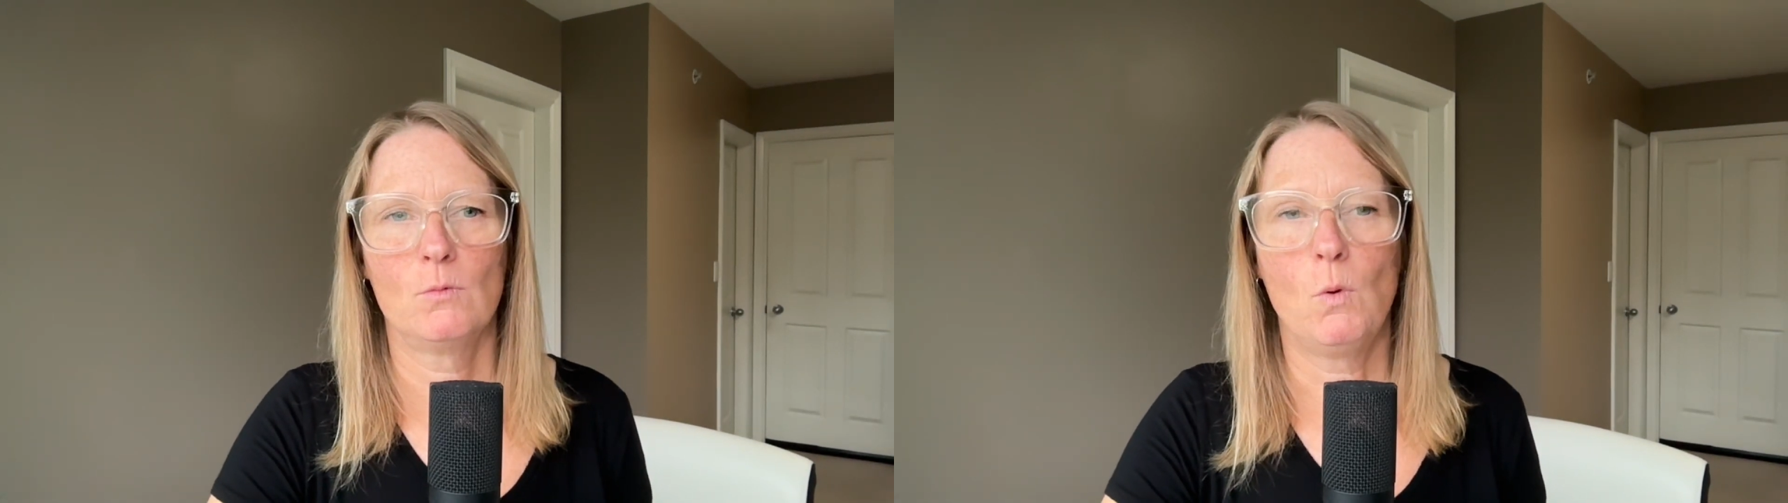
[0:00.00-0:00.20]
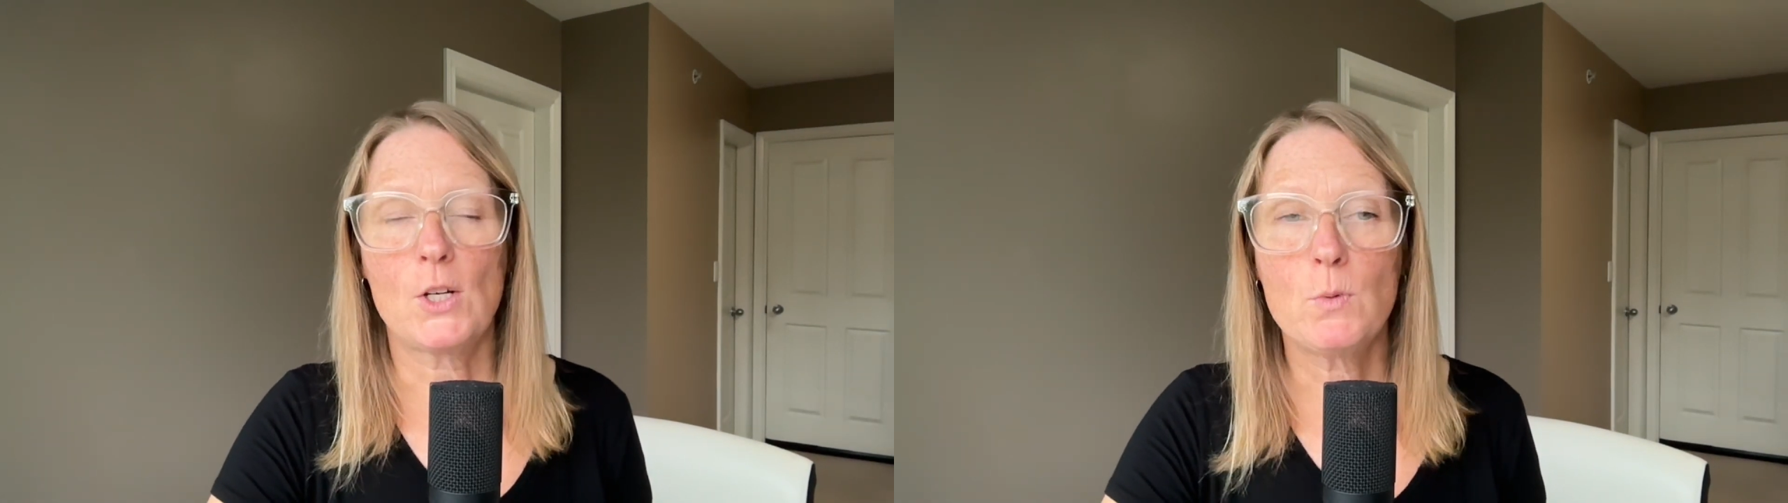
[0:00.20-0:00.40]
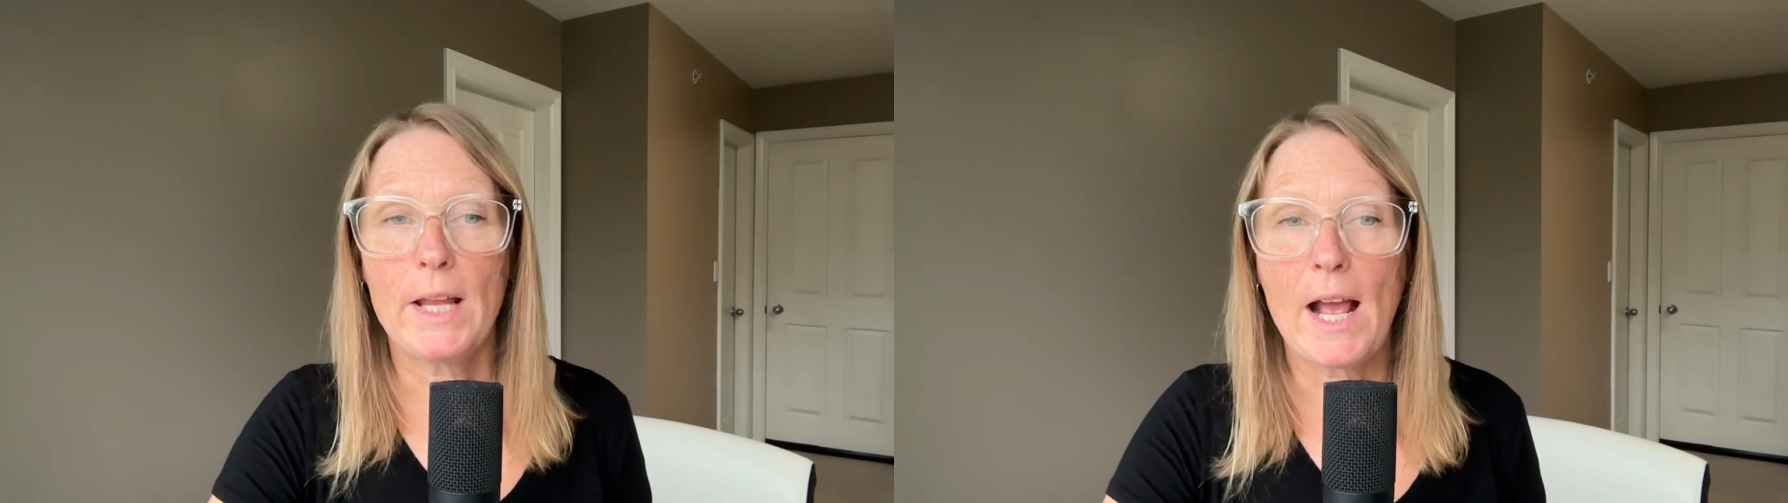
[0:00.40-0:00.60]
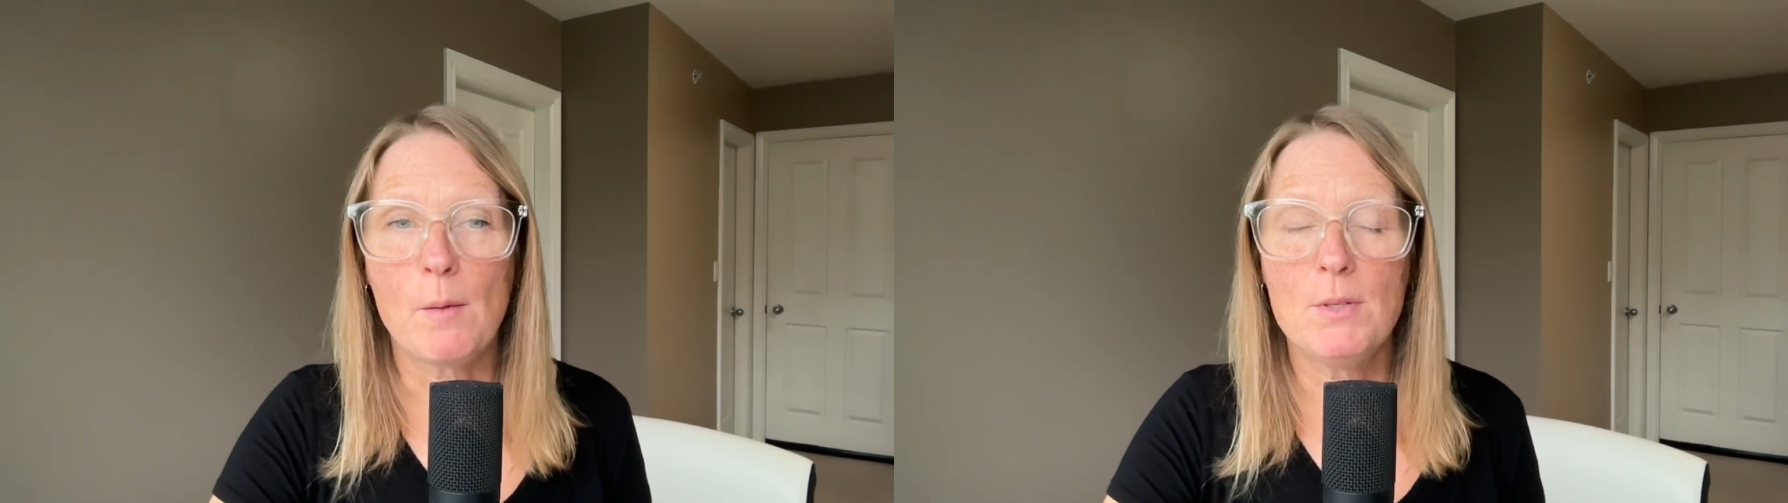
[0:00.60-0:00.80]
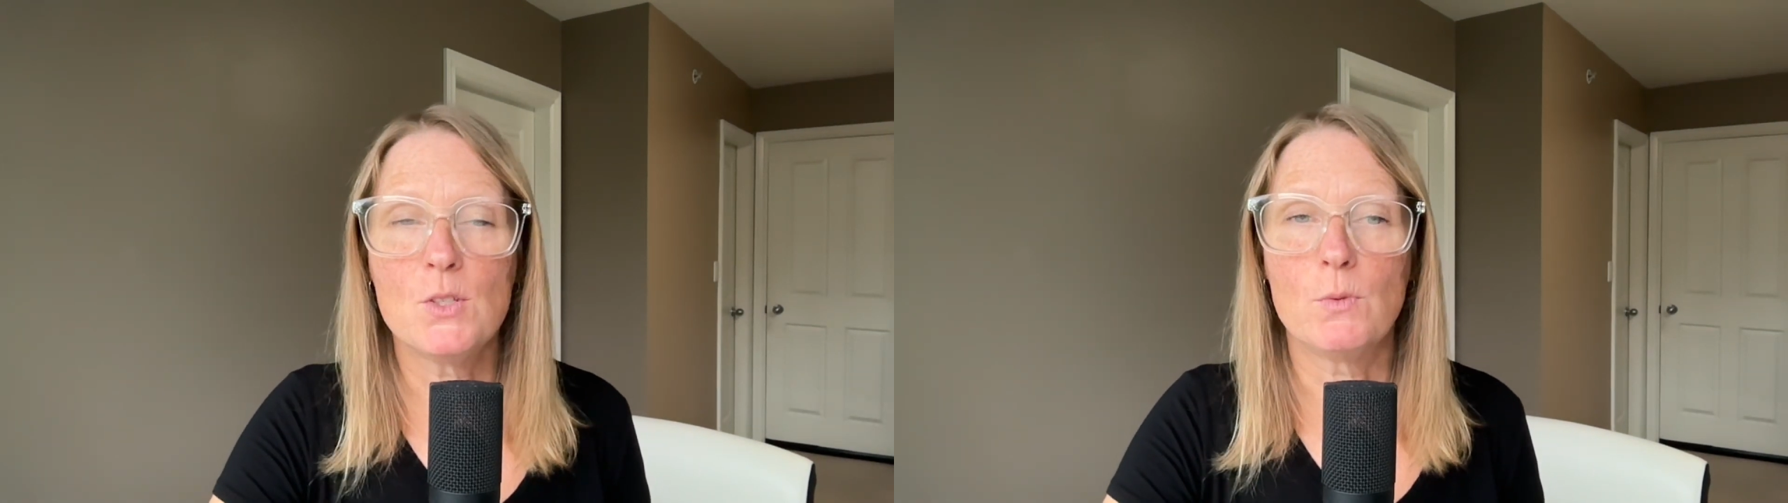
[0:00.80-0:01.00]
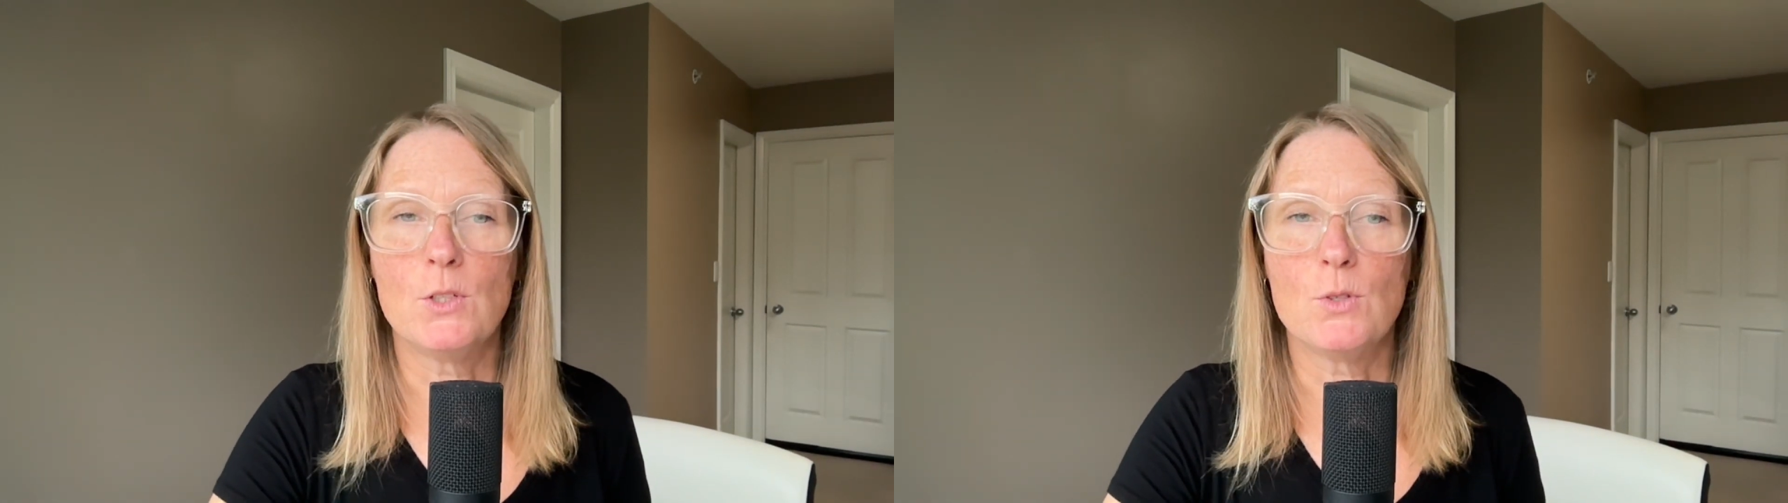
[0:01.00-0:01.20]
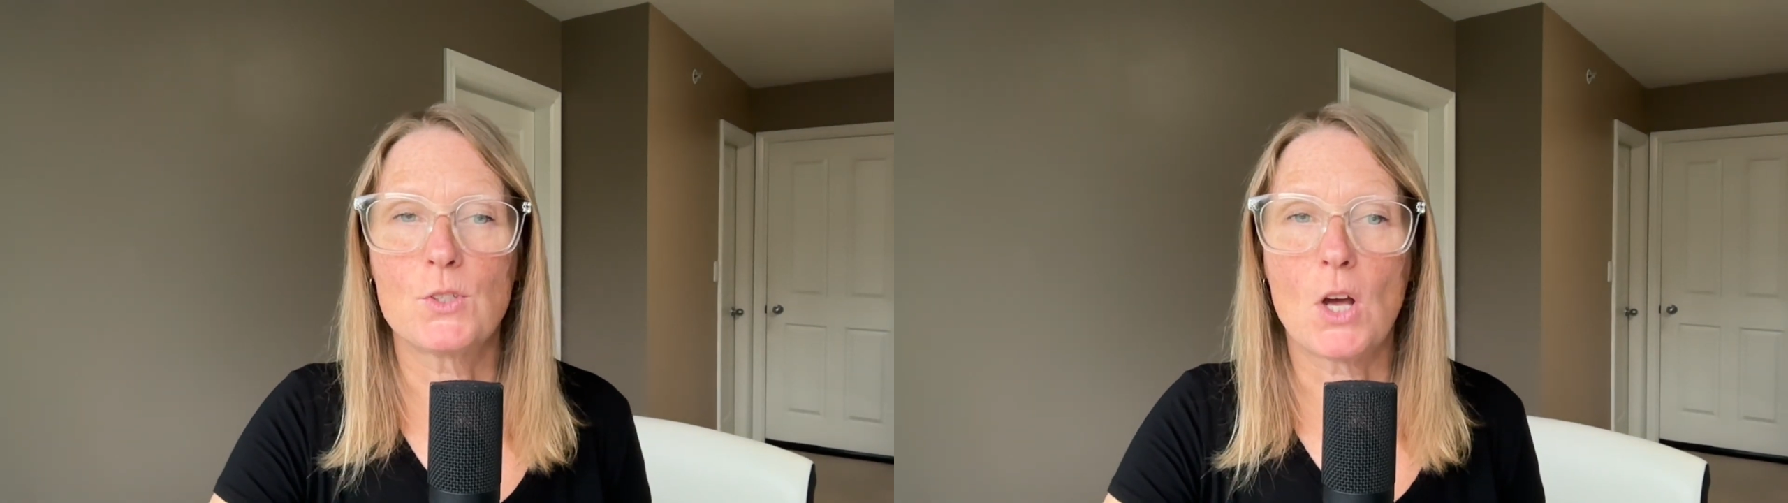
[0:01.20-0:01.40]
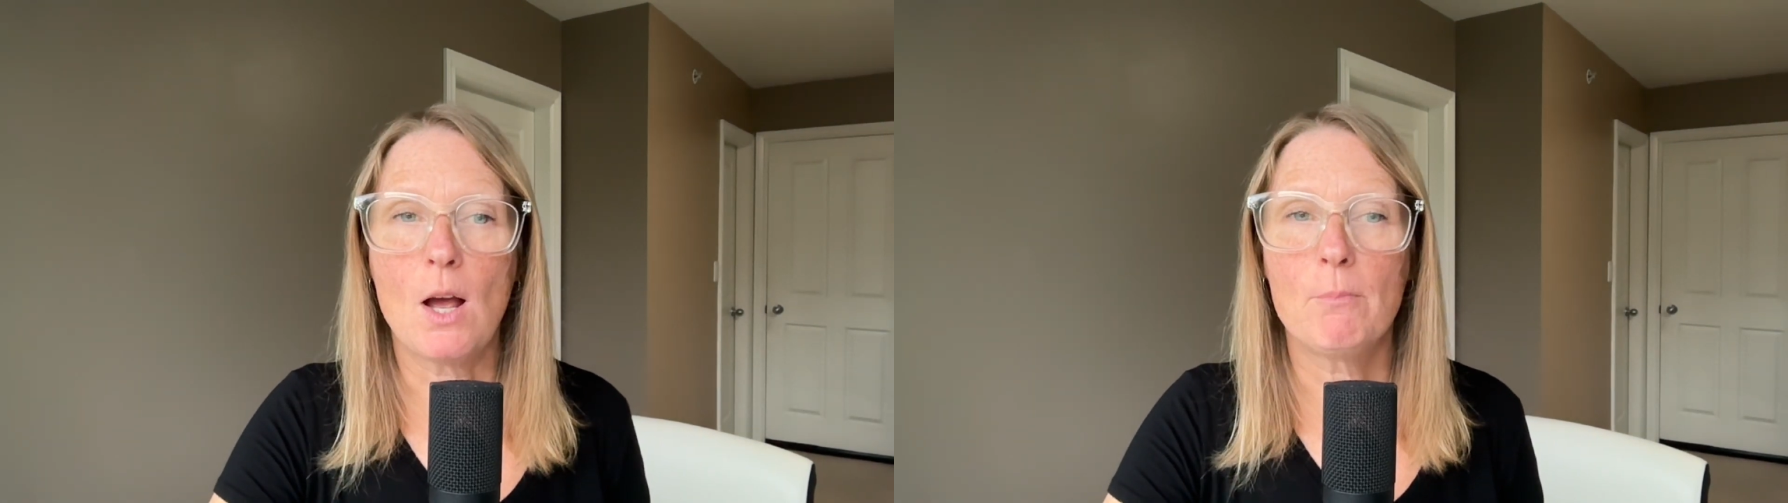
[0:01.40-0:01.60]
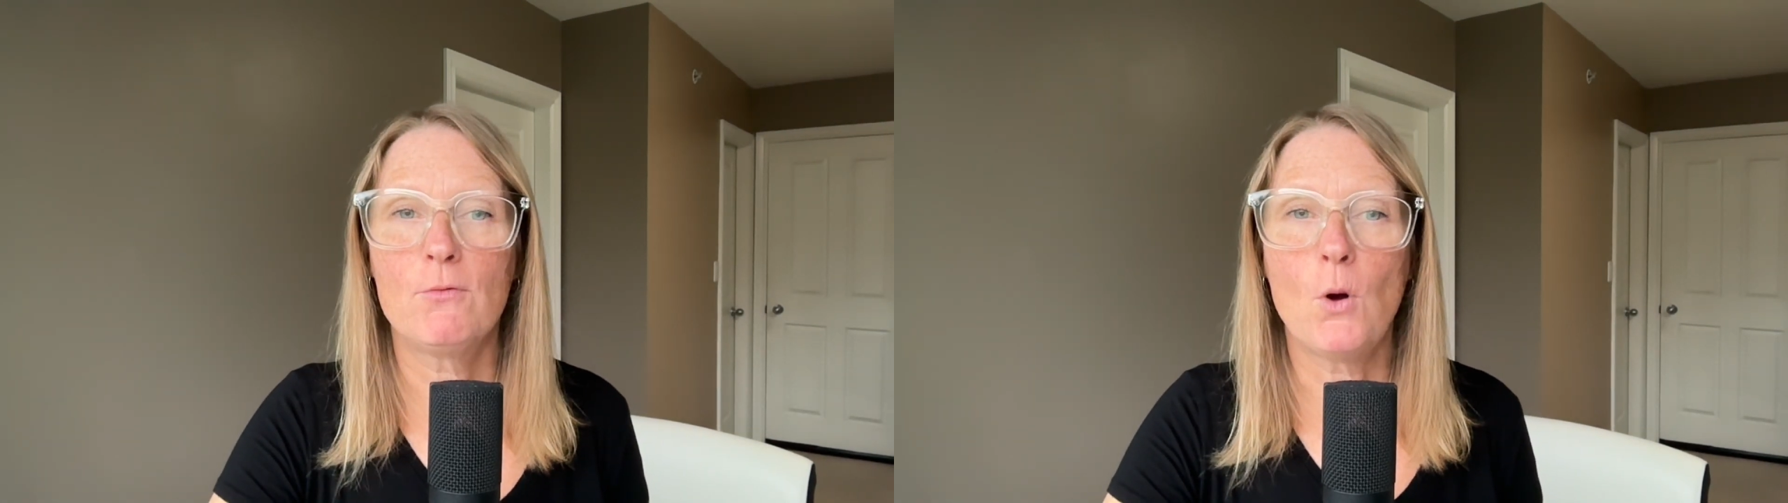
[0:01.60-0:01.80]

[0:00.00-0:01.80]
Watch what happens when you stop